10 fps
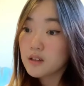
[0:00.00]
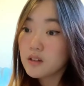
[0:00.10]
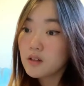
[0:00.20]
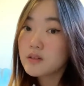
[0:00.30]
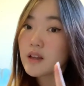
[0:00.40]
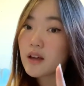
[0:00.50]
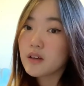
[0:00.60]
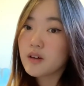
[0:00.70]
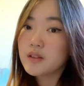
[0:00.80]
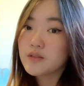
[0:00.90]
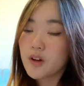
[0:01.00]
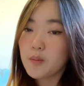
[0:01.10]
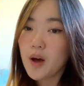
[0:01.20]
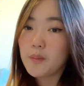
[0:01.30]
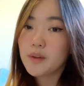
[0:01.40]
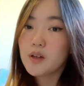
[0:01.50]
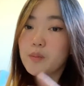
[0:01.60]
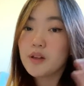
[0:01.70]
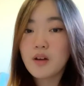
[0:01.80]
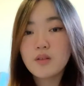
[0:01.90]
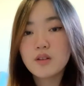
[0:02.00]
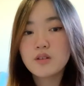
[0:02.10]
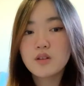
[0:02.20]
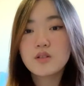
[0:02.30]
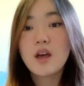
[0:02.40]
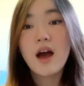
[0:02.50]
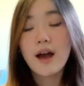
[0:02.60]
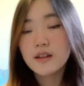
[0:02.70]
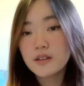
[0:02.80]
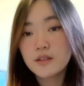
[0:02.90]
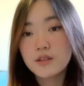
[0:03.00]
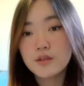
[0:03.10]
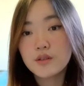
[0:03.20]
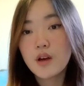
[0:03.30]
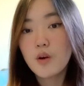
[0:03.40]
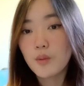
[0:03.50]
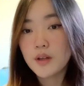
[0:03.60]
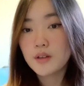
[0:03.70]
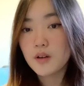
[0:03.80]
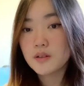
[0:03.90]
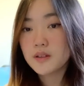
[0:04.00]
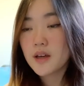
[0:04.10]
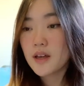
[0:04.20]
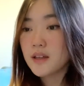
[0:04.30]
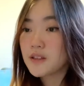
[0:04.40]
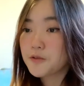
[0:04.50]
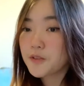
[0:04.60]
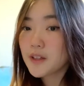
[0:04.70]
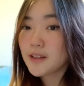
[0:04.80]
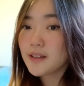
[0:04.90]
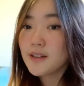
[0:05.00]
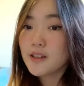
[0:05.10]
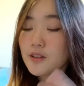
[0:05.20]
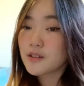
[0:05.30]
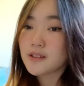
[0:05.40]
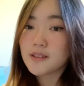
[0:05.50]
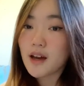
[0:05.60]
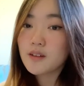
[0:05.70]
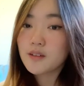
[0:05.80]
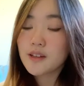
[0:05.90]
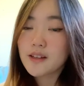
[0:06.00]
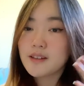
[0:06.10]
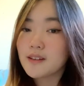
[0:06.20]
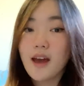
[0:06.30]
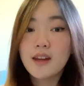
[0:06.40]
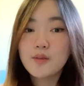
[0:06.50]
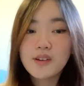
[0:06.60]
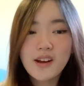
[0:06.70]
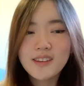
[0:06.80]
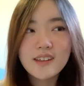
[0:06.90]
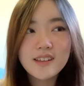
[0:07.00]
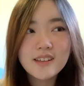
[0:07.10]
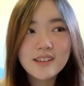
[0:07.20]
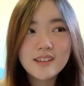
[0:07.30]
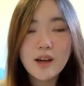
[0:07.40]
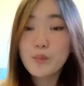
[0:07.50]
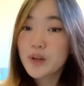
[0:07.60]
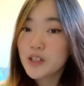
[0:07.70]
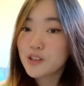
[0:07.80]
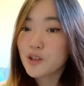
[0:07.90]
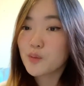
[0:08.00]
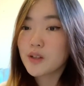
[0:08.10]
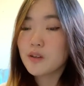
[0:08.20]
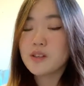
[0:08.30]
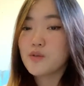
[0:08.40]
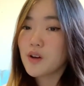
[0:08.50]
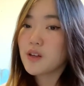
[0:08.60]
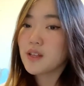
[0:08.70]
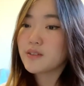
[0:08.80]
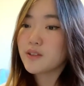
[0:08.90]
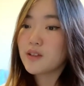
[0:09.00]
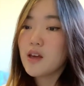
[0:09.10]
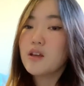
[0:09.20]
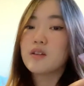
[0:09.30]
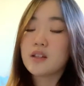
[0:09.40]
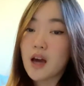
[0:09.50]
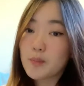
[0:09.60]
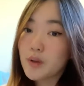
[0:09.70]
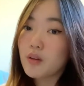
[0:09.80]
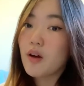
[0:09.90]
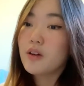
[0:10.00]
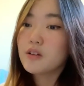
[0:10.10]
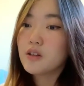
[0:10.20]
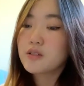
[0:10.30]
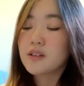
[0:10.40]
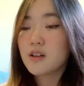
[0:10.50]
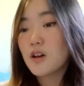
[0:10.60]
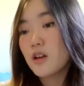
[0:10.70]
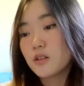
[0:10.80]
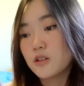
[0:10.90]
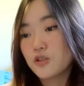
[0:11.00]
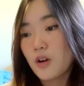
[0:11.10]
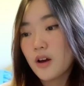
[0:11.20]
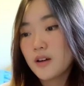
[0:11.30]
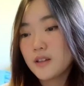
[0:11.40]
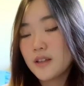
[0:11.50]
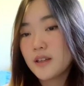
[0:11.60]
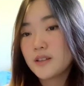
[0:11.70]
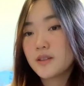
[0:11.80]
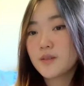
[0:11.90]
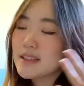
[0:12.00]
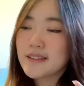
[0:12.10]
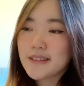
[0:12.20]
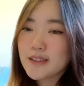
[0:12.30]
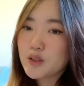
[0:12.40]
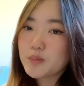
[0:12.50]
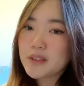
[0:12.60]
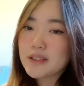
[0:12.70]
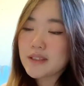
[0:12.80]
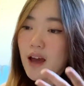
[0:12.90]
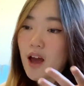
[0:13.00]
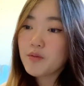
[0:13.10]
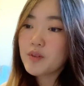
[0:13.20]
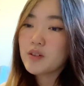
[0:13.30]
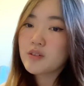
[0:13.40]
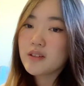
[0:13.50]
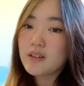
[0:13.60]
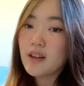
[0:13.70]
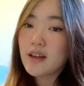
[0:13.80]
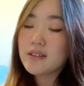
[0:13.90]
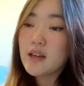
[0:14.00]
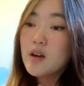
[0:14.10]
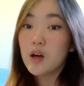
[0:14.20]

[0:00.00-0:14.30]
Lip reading: GoodNotes. I know is very popular, but you don't have to use those. I just use OneNote. It is free. You can just download it anywhere, I think. I'm pretty sure OneNote is very easy. You can upload all your notes on there. You can draw on it. It's just super easy. I've been using that.